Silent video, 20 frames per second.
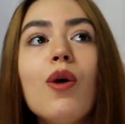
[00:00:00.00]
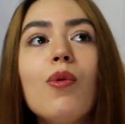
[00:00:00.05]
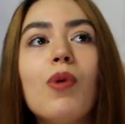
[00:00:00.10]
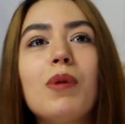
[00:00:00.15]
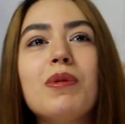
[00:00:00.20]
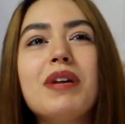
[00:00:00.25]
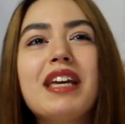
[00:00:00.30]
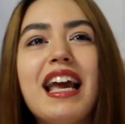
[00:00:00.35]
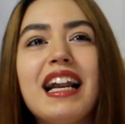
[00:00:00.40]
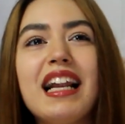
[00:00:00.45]

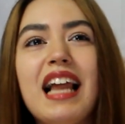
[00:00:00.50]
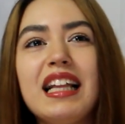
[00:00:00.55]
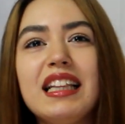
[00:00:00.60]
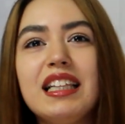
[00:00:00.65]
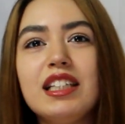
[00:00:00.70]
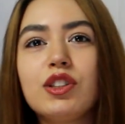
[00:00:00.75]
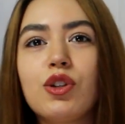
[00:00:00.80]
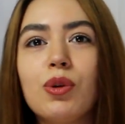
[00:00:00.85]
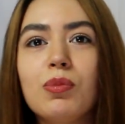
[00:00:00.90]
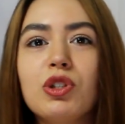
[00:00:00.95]
When we get like
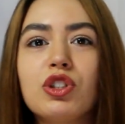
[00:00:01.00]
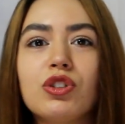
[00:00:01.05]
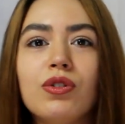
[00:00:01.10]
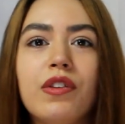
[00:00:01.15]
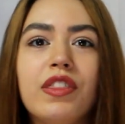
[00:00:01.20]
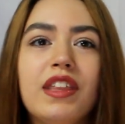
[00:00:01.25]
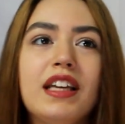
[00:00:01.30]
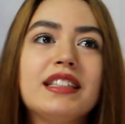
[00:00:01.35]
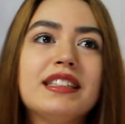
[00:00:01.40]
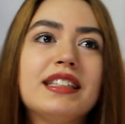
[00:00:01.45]
these
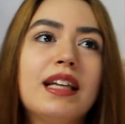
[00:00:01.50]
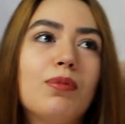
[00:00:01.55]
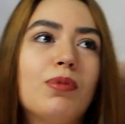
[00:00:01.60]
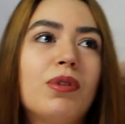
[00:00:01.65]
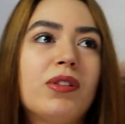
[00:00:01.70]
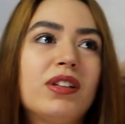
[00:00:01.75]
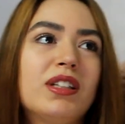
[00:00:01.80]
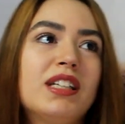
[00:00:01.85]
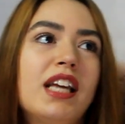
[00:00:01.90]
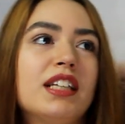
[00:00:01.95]
commercial things then
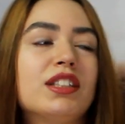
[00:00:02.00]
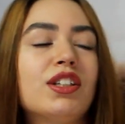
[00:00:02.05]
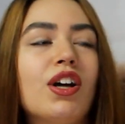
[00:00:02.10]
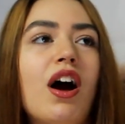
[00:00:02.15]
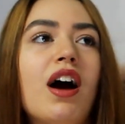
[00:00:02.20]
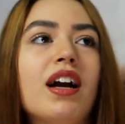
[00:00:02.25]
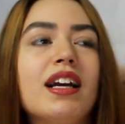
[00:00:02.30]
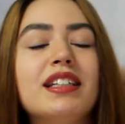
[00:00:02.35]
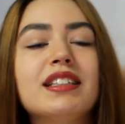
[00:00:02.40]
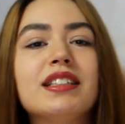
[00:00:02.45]
with
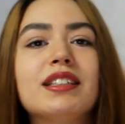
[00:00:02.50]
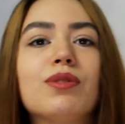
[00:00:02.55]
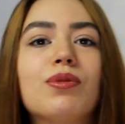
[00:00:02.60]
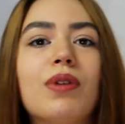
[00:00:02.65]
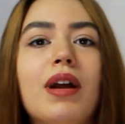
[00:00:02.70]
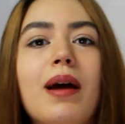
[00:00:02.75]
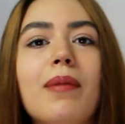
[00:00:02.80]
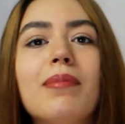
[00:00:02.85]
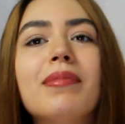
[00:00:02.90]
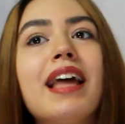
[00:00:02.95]
TikTok,
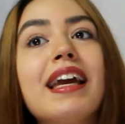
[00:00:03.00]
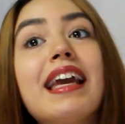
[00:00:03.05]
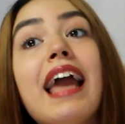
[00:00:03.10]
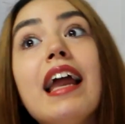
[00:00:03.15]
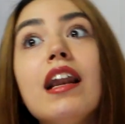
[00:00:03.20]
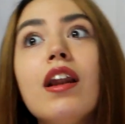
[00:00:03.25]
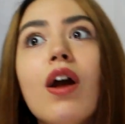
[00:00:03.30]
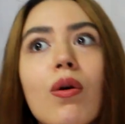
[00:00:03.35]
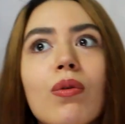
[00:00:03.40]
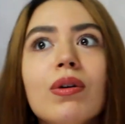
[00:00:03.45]
Instagram, like
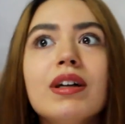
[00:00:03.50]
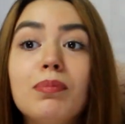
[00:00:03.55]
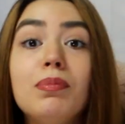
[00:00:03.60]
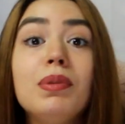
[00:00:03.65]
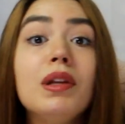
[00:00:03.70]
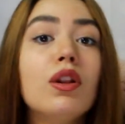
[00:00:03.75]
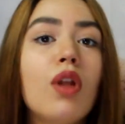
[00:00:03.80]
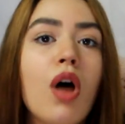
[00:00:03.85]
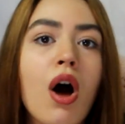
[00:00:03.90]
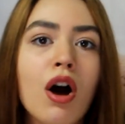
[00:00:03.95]
I know it
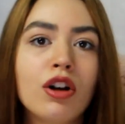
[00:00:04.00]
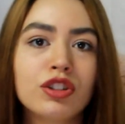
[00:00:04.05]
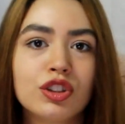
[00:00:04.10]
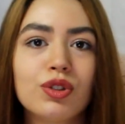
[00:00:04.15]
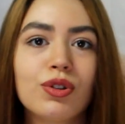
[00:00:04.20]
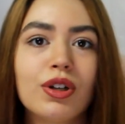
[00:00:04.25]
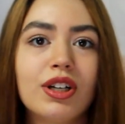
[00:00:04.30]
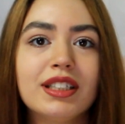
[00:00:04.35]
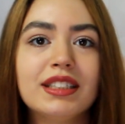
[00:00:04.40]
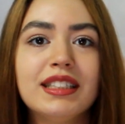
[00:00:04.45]
belongs
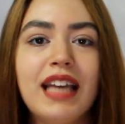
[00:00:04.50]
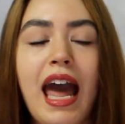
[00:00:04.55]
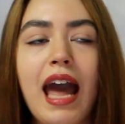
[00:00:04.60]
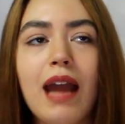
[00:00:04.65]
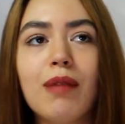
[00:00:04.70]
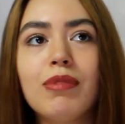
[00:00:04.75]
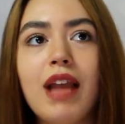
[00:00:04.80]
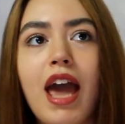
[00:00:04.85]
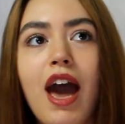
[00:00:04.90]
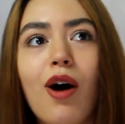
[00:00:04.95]
to our
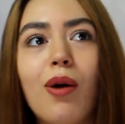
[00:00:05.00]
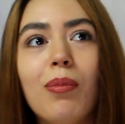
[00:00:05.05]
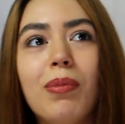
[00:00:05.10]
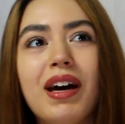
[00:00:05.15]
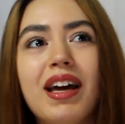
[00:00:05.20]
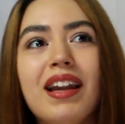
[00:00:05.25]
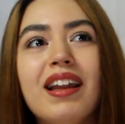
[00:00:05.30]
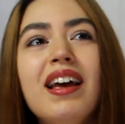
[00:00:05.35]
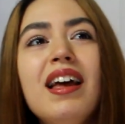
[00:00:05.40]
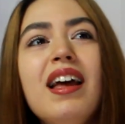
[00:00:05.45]
time now,
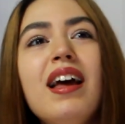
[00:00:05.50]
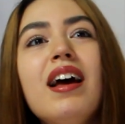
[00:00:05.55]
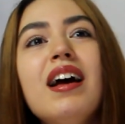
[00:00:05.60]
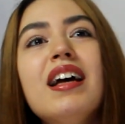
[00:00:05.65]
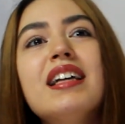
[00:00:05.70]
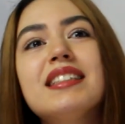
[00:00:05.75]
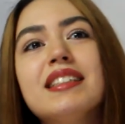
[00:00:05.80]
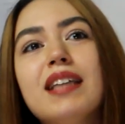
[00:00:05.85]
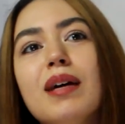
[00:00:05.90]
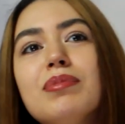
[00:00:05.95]
but
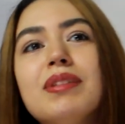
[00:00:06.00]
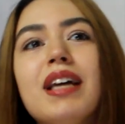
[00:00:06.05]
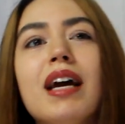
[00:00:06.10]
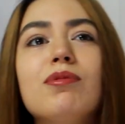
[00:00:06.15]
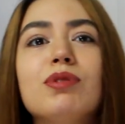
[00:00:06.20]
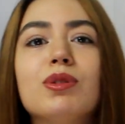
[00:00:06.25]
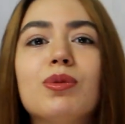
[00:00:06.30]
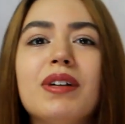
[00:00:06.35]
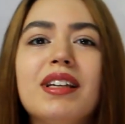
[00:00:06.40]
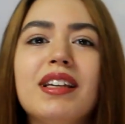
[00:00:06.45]

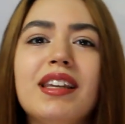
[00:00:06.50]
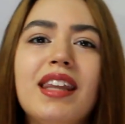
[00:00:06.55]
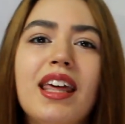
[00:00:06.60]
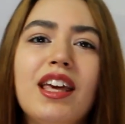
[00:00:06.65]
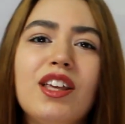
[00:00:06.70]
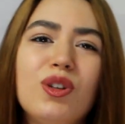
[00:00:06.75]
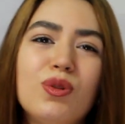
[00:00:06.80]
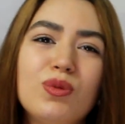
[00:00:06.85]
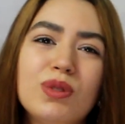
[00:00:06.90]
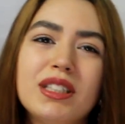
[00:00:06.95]
sometimes when
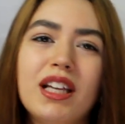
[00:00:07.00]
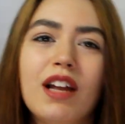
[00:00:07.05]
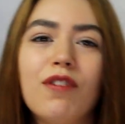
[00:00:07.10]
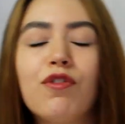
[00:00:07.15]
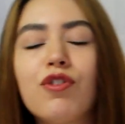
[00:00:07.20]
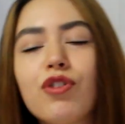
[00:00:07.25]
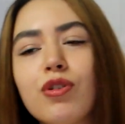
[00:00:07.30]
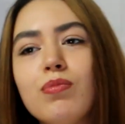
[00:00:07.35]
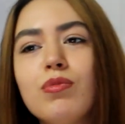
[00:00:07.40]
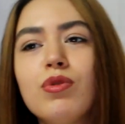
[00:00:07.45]
they use
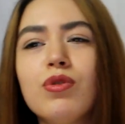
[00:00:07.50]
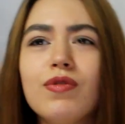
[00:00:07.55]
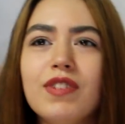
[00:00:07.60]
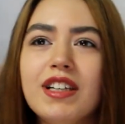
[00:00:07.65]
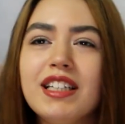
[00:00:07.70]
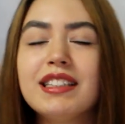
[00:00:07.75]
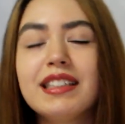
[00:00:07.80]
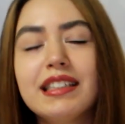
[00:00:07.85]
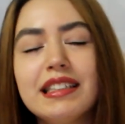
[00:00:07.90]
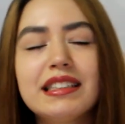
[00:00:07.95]
that for
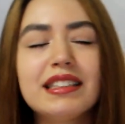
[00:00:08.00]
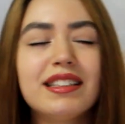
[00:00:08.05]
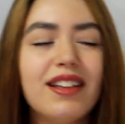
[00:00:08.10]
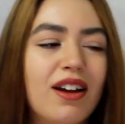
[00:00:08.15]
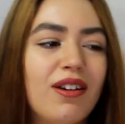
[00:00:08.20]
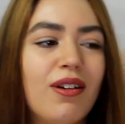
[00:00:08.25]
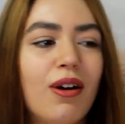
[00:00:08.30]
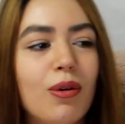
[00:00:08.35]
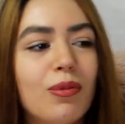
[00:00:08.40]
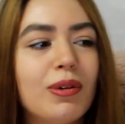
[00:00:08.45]
movies, it's
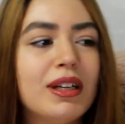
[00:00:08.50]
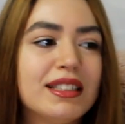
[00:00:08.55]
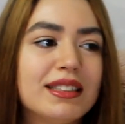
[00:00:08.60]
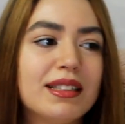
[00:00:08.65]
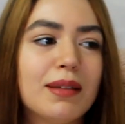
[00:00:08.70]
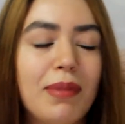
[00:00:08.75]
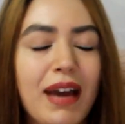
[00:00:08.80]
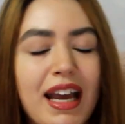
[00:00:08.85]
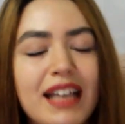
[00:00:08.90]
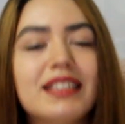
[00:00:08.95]
not always
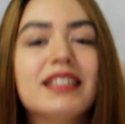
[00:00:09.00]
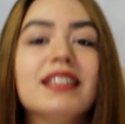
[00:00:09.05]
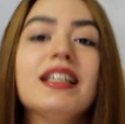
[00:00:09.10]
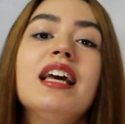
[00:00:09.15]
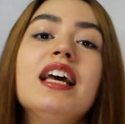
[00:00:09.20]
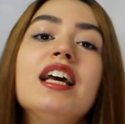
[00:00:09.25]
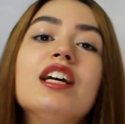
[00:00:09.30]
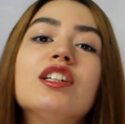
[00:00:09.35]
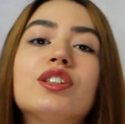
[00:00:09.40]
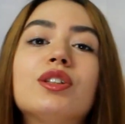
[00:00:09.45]
the best.
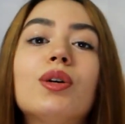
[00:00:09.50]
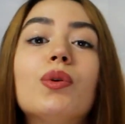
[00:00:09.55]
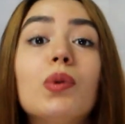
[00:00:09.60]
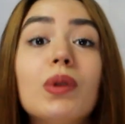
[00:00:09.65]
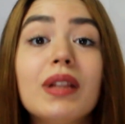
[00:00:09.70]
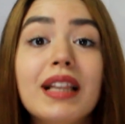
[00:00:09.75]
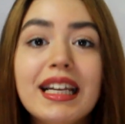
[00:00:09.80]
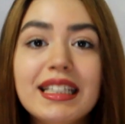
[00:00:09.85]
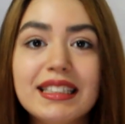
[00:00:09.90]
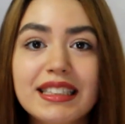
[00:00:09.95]
So
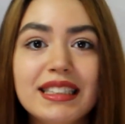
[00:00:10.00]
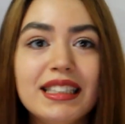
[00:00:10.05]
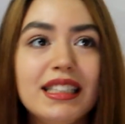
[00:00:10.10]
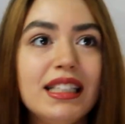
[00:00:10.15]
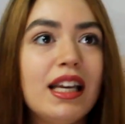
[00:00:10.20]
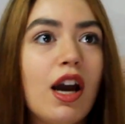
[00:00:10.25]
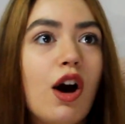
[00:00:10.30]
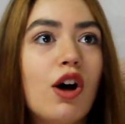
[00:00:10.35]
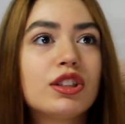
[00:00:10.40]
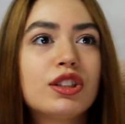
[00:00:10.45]
let's
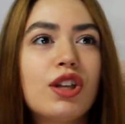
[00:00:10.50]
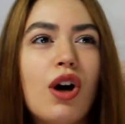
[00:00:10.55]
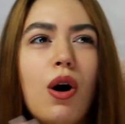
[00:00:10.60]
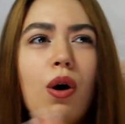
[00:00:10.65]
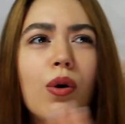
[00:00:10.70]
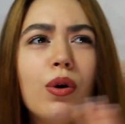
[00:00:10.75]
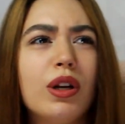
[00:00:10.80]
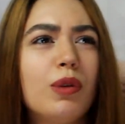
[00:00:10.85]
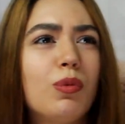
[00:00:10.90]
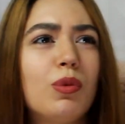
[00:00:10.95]
see also
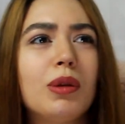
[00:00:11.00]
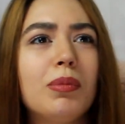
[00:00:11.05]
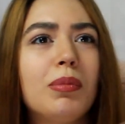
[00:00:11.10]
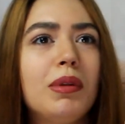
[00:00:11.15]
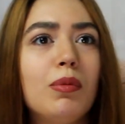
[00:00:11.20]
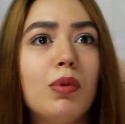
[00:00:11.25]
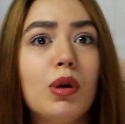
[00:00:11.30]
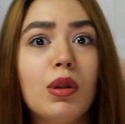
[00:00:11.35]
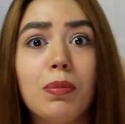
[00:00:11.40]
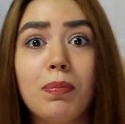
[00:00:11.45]
how it will
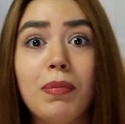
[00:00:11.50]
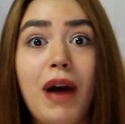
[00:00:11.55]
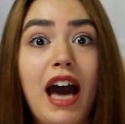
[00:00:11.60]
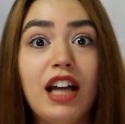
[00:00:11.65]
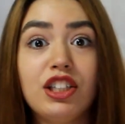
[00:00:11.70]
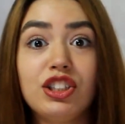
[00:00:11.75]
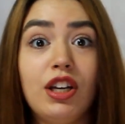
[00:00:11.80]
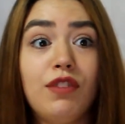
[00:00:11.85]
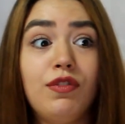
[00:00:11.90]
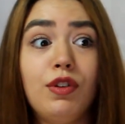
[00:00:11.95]
be with
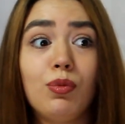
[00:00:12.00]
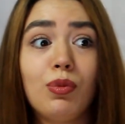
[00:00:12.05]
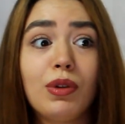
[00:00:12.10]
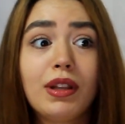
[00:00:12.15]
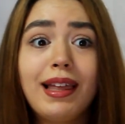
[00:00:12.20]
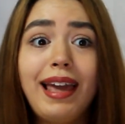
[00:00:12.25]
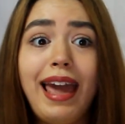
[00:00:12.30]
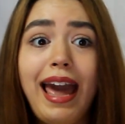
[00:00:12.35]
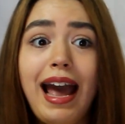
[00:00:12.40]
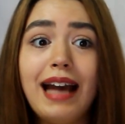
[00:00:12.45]
Bacha, if he
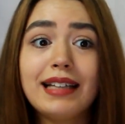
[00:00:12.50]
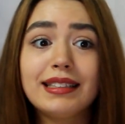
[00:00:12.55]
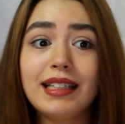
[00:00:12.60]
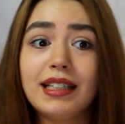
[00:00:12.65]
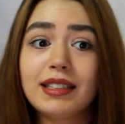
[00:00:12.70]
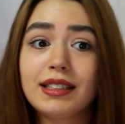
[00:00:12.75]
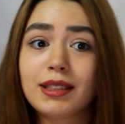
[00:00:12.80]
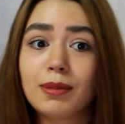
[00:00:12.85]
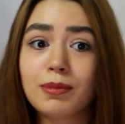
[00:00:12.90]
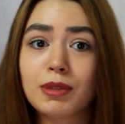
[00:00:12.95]
really has
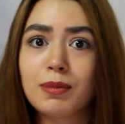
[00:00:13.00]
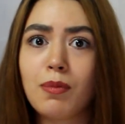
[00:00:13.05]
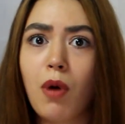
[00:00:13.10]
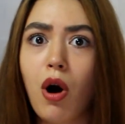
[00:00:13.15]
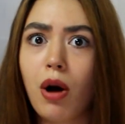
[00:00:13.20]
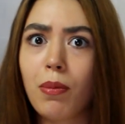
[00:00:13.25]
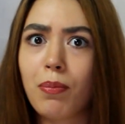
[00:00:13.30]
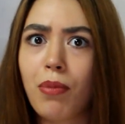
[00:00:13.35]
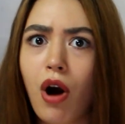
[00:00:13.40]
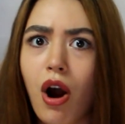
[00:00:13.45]
like some
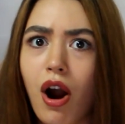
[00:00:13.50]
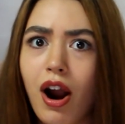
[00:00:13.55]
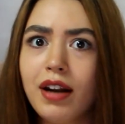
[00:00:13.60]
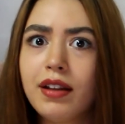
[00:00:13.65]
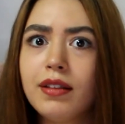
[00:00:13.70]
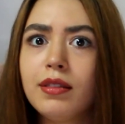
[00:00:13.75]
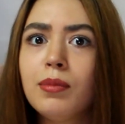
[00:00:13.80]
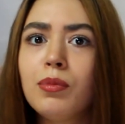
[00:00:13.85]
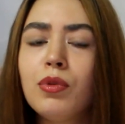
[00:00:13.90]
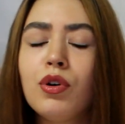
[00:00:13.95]
small part
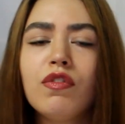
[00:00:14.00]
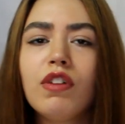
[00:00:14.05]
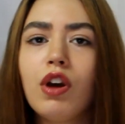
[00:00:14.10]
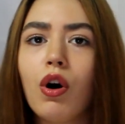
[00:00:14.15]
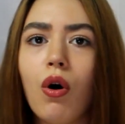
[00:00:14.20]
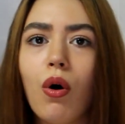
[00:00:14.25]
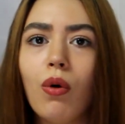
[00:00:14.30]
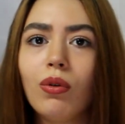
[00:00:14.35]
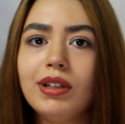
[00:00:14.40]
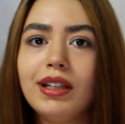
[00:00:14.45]
in the movie
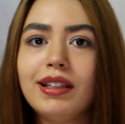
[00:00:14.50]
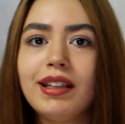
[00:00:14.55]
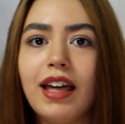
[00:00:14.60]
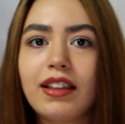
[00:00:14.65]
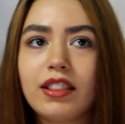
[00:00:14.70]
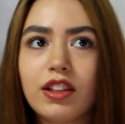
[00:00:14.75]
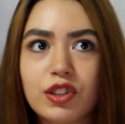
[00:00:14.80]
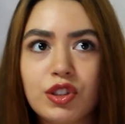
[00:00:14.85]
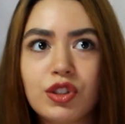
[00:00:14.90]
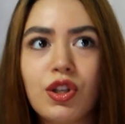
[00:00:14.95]
or only
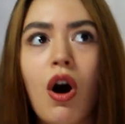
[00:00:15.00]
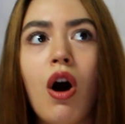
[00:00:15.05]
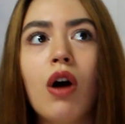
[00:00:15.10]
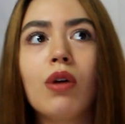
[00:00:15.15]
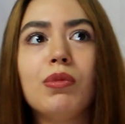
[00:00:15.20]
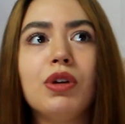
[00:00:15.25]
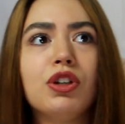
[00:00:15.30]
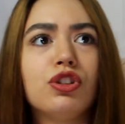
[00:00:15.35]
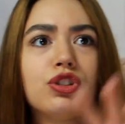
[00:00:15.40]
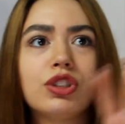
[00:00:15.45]
like the
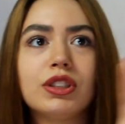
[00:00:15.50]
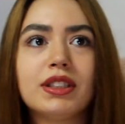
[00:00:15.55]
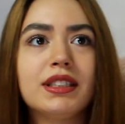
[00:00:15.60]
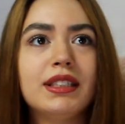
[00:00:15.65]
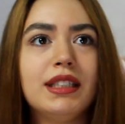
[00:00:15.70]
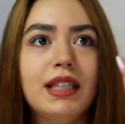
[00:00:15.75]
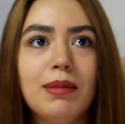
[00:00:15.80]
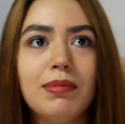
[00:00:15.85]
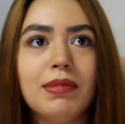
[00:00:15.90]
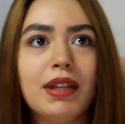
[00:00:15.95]
song, we just
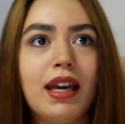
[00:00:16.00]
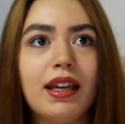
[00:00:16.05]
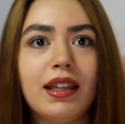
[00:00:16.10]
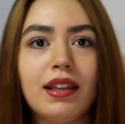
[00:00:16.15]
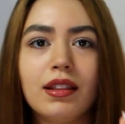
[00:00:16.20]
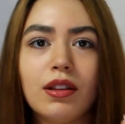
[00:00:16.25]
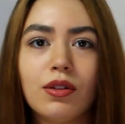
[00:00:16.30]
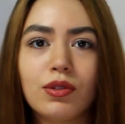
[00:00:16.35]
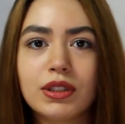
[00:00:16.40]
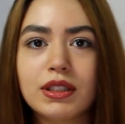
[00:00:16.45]
see him like
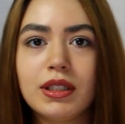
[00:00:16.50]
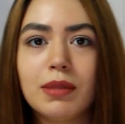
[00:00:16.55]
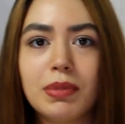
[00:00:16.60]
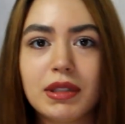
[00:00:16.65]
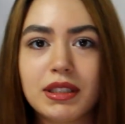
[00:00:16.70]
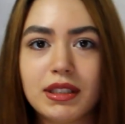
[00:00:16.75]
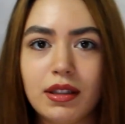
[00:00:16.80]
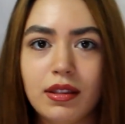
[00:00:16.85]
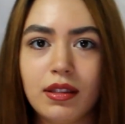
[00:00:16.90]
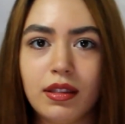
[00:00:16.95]
in those
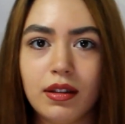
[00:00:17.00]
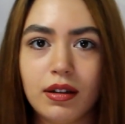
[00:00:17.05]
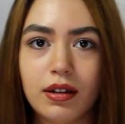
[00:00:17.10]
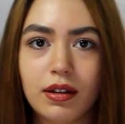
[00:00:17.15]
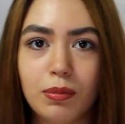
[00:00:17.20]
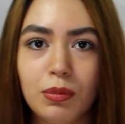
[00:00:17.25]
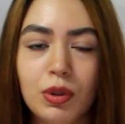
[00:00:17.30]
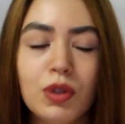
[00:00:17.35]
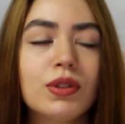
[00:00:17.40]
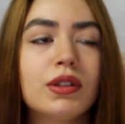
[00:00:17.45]
snippets in
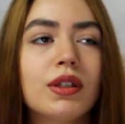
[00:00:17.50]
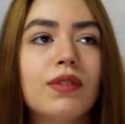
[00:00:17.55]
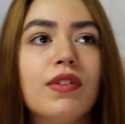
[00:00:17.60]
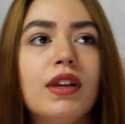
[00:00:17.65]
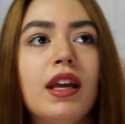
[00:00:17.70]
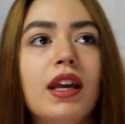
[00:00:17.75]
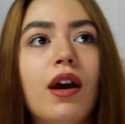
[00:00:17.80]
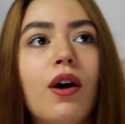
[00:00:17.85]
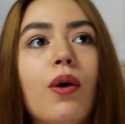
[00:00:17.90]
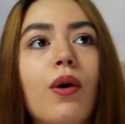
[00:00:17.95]
the music
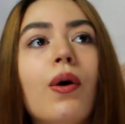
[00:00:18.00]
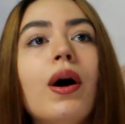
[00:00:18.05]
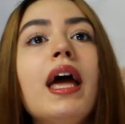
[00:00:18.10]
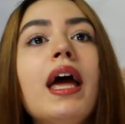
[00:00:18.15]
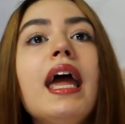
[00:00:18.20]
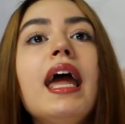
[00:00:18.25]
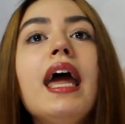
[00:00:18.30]
video.